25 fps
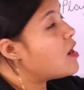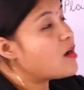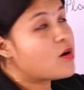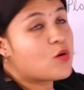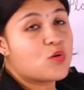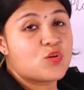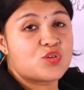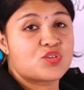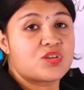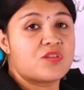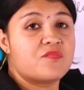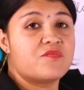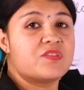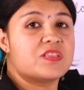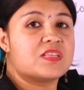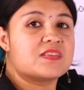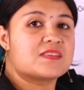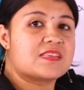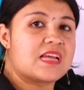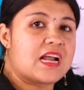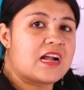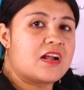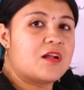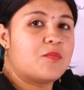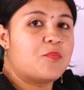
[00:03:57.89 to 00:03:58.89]
question with a
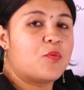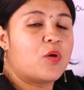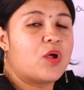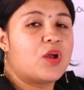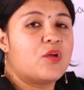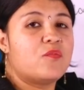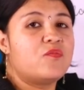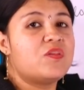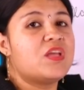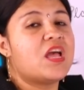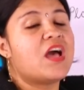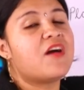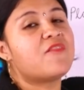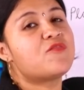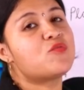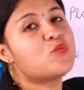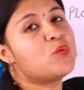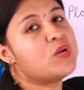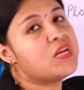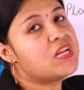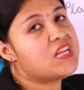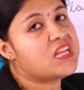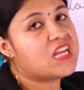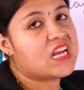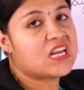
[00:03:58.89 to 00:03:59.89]
saddle point, we have to
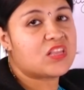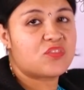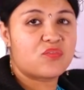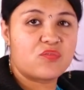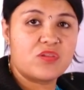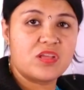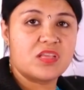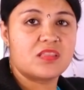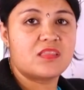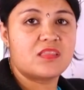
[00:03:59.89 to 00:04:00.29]
indicate three